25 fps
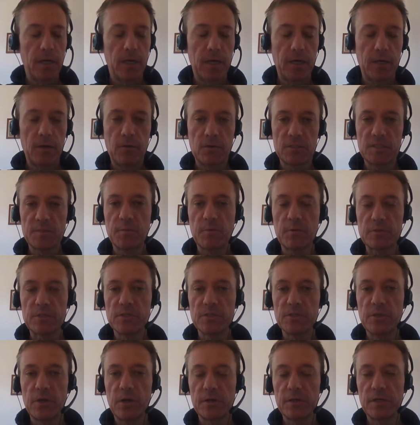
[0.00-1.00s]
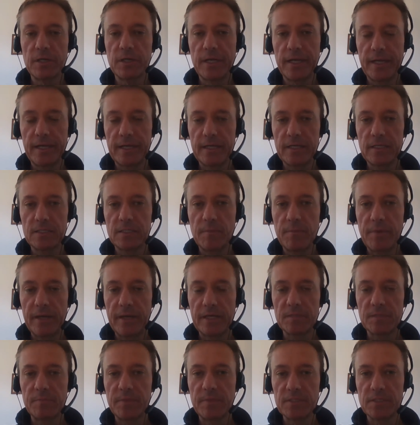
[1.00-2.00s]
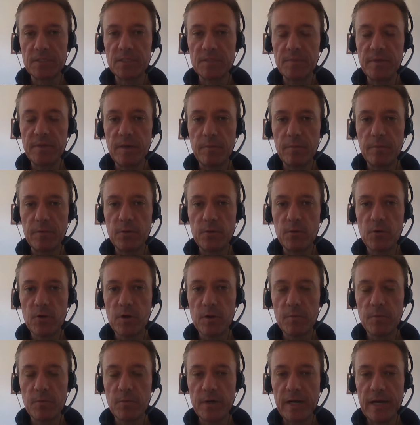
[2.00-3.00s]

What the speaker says: Entrepreneurs in London is the biggest business meetup in Europe.